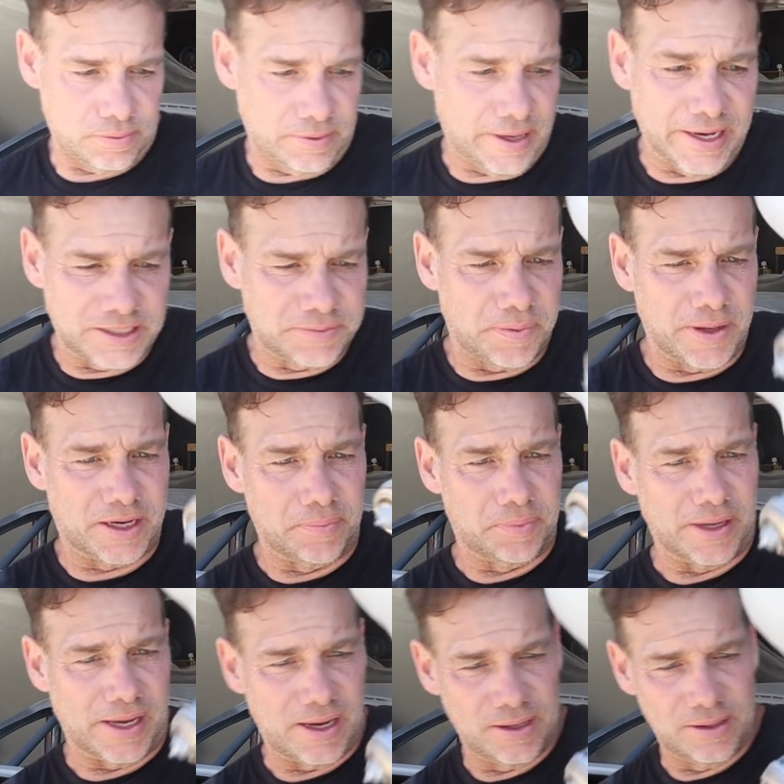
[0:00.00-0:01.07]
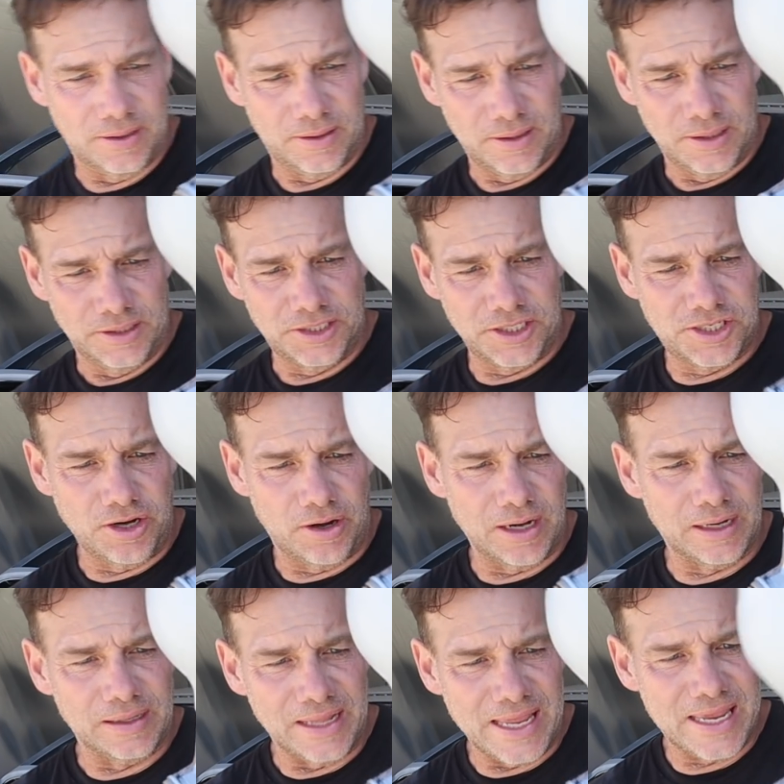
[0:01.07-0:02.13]
inexplicably, just
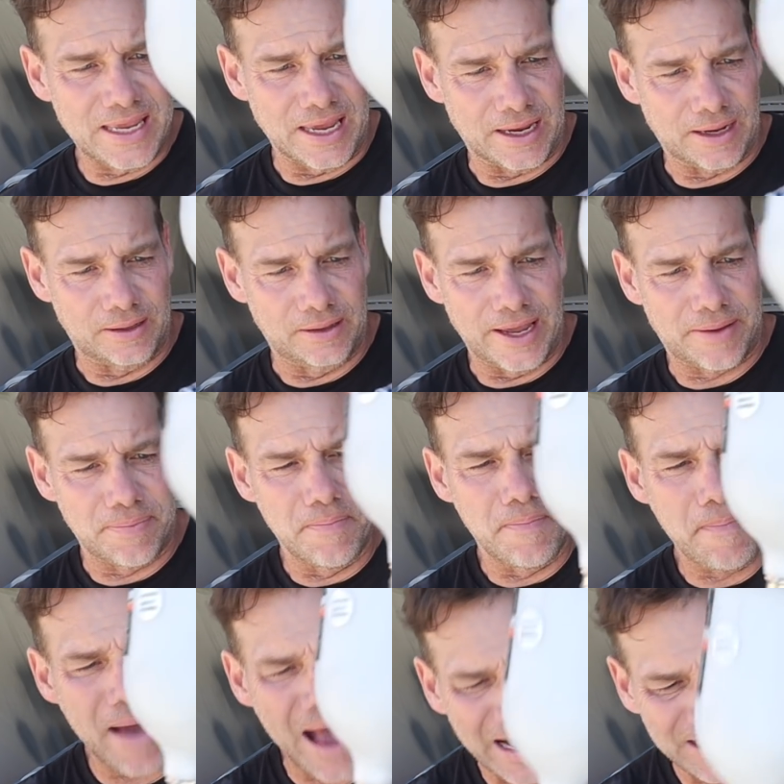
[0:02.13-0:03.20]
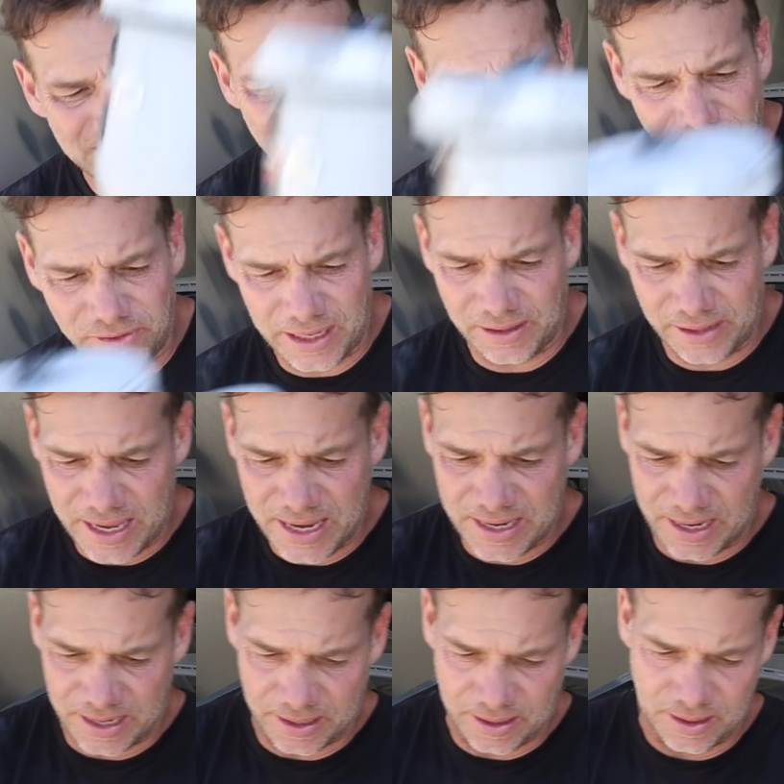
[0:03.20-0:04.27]
started leaking, like massively
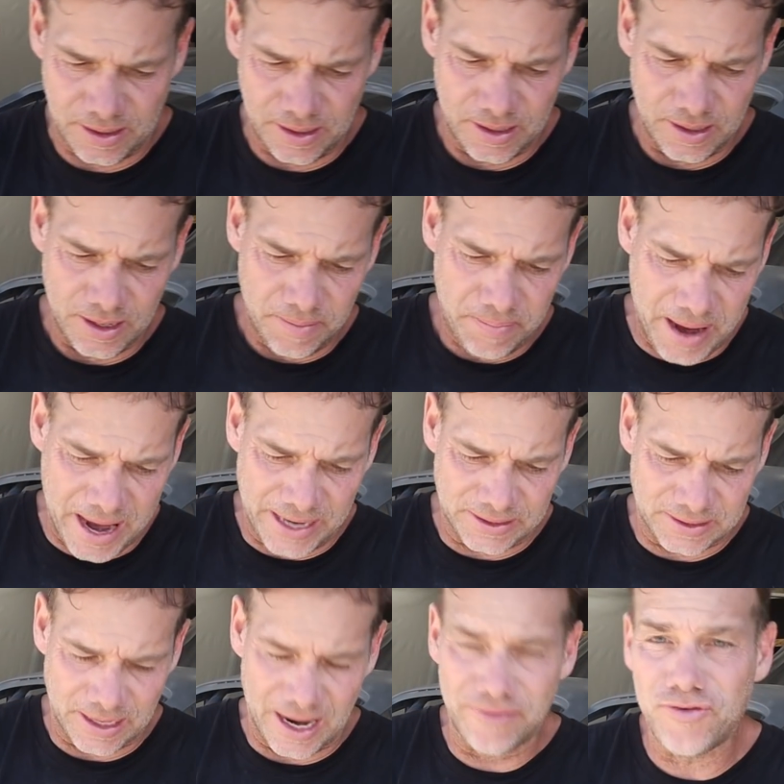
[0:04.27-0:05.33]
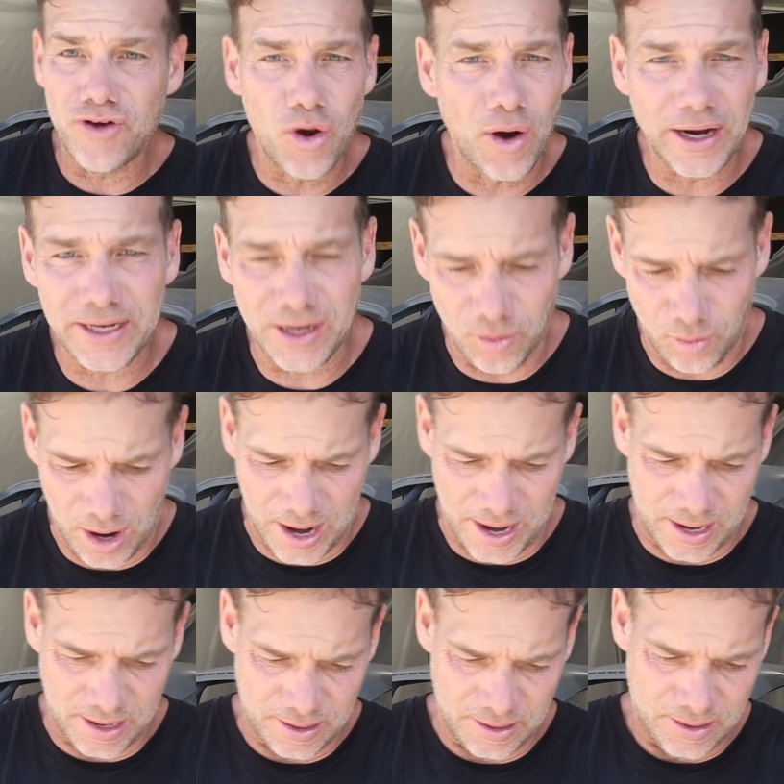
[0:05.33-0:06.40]
leaking paint. I have no idea
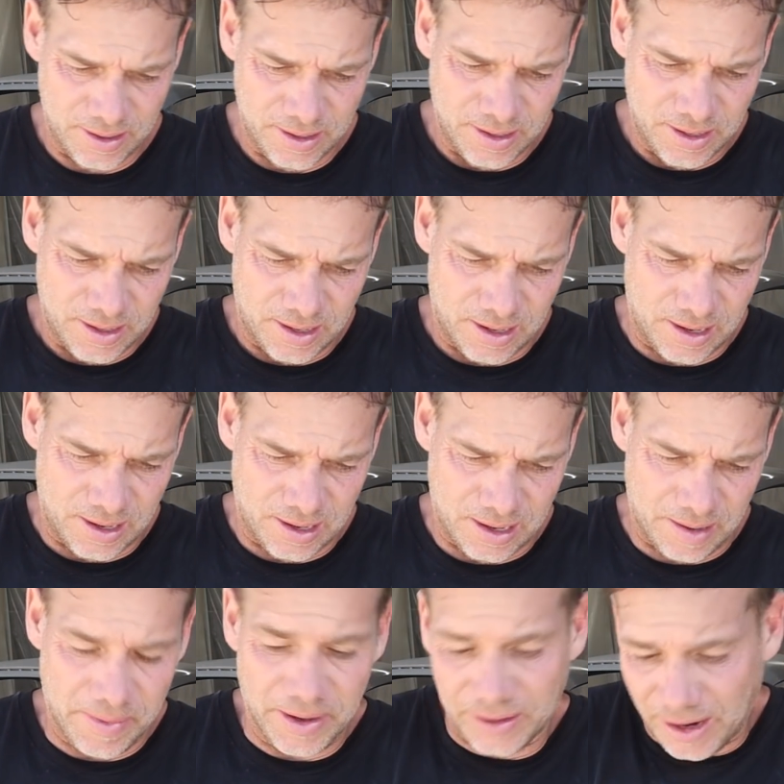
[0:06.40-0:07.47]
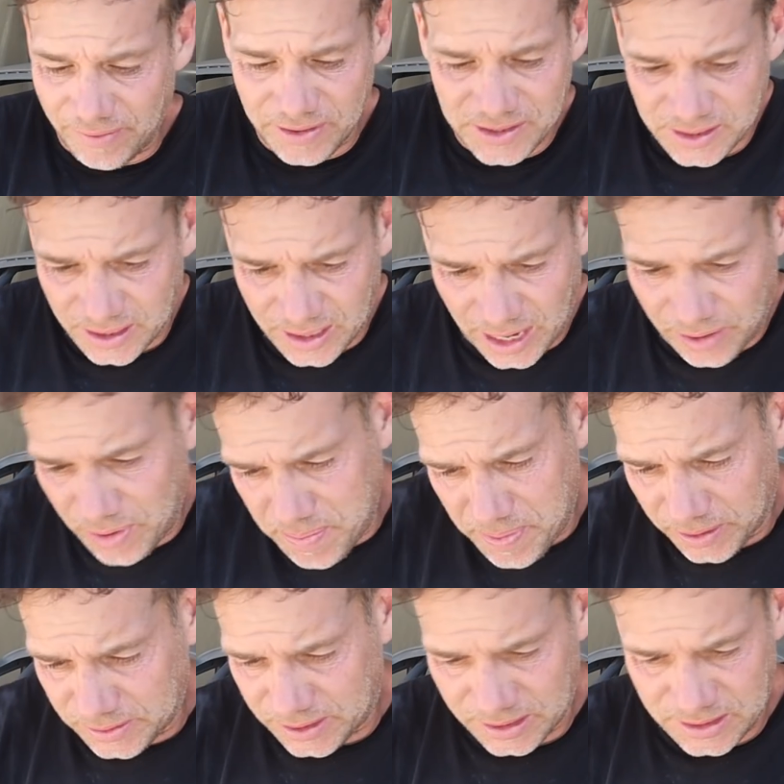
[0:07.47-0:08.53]
why. I mean, obviously I
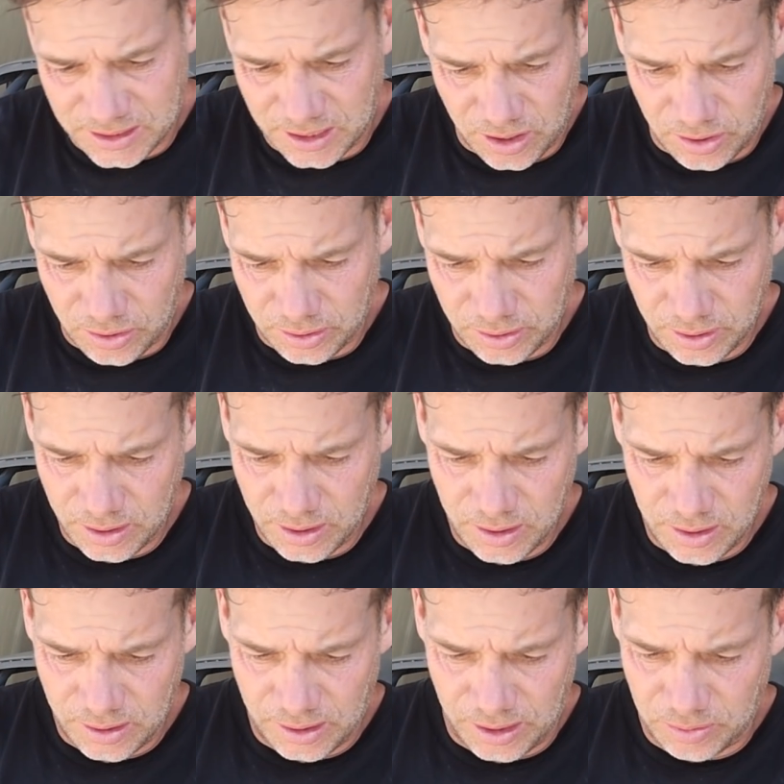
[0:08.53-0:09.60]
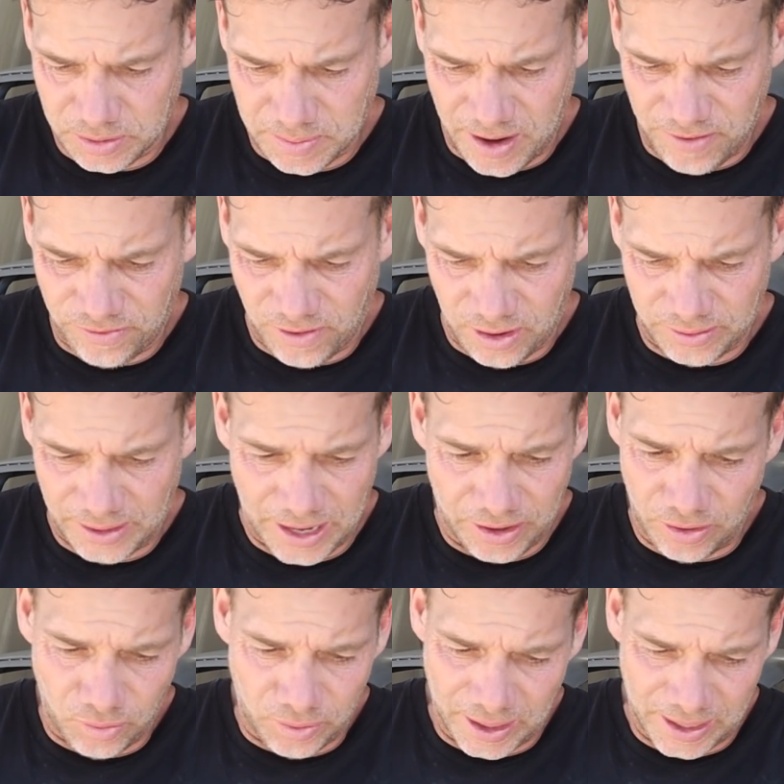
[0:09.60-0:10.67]
rebuilt it, so it was my fault. I don't
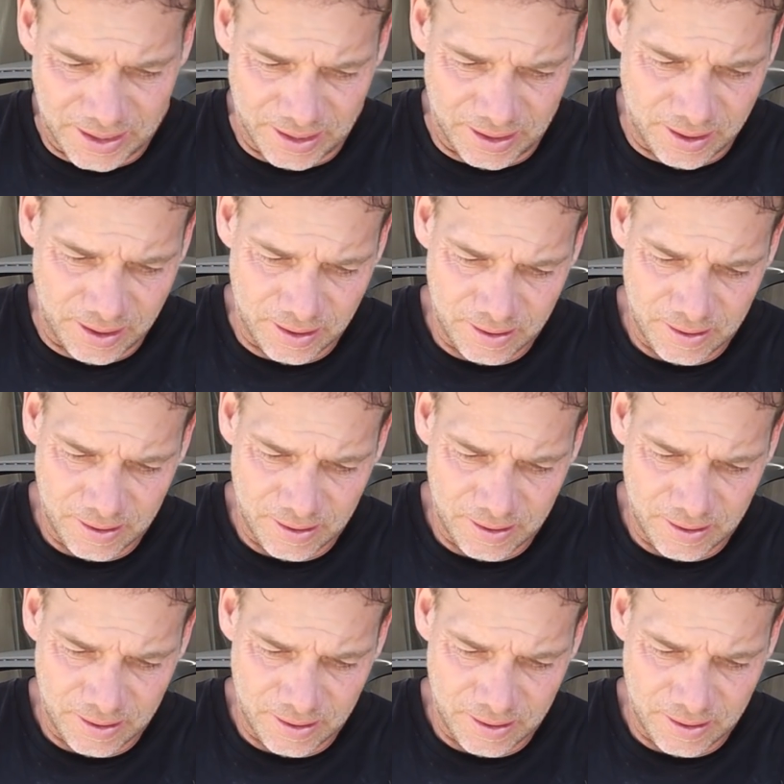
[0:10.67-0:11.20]
know what I did.